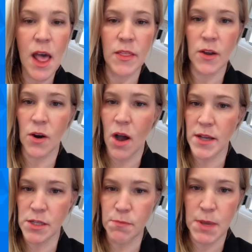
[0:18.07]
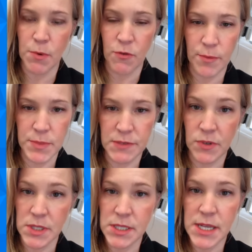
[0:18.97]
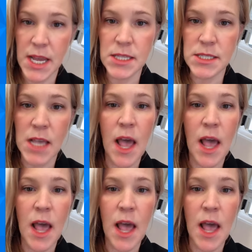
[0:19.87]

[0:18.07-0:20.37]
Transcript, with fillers: There are also people from different states.